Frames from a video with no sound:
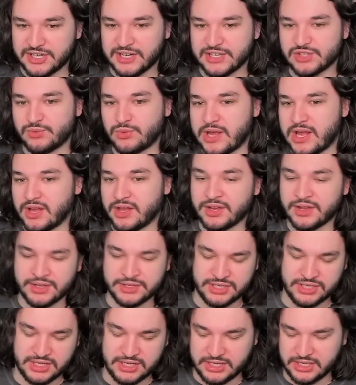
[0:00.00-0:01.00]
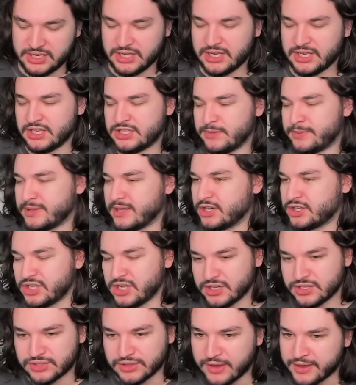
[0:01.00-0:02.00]
as well to potentially
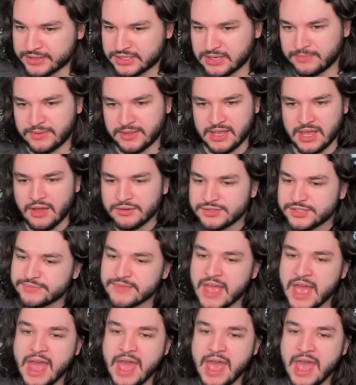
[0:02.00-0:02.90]
exhaust something else.